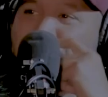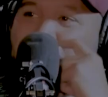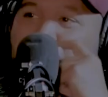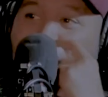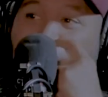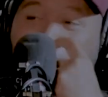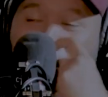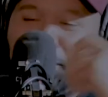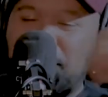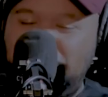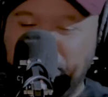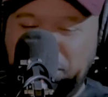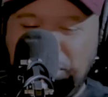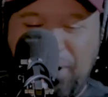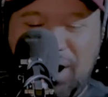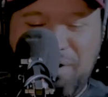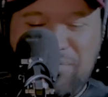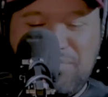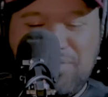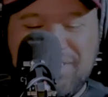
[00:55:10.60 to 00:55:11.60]
I know.
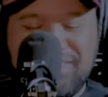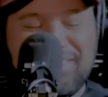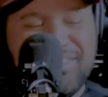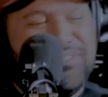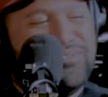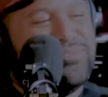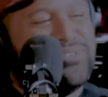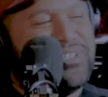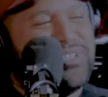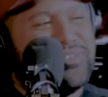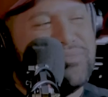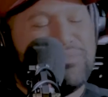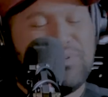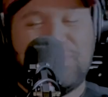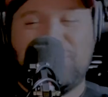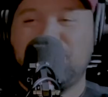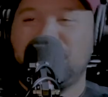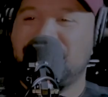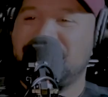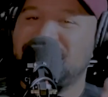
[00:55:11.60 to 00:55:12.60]
I wish he would, bro.
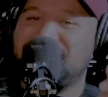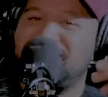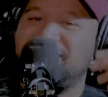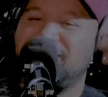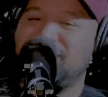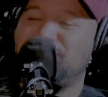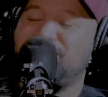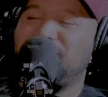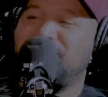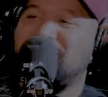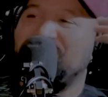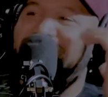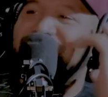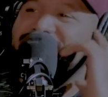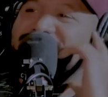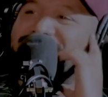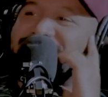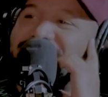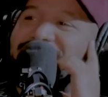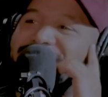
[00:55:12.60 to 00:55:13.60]
But he's only about
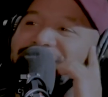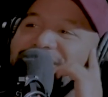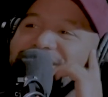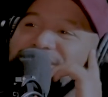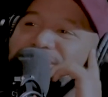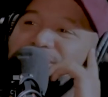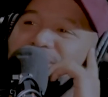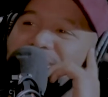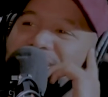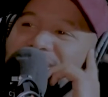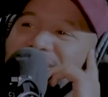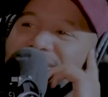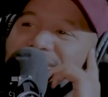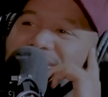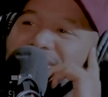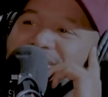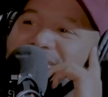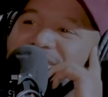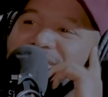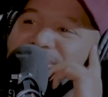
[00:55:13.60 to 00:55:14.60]
his area where
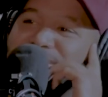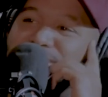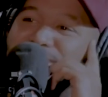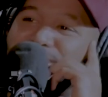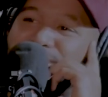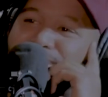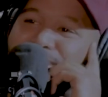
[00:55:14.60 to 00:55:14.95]
he grew up